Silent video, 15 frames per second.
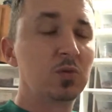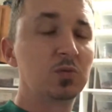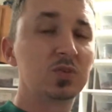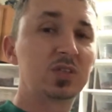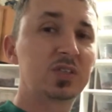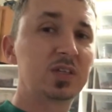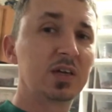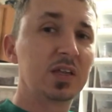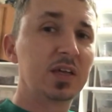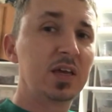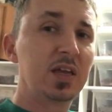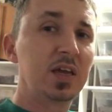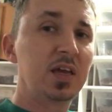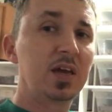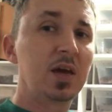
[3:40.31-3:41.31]
was still
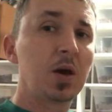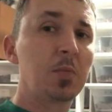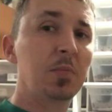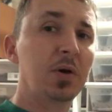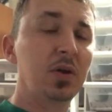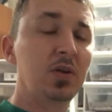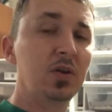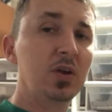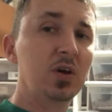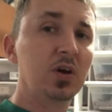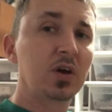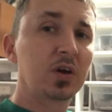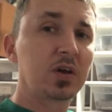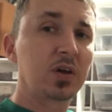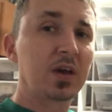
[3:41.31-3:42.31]
eating, but
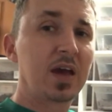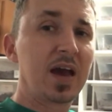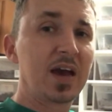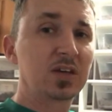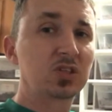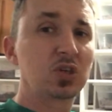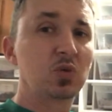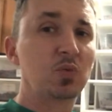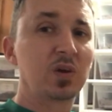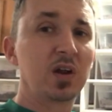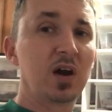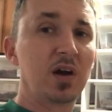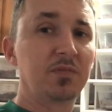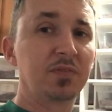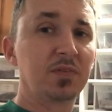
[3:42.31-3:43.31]
Nook actually
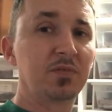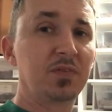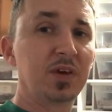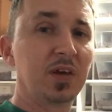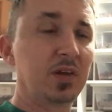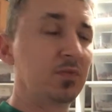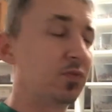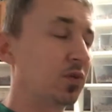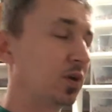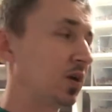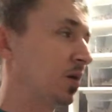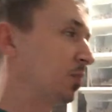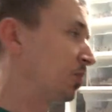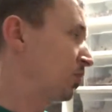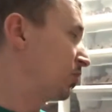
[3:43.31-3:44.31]
went off of feed for a
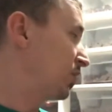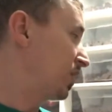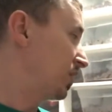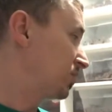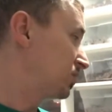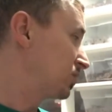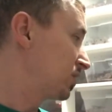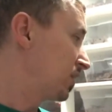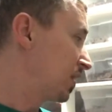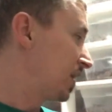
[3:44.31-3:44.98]
couple weeks.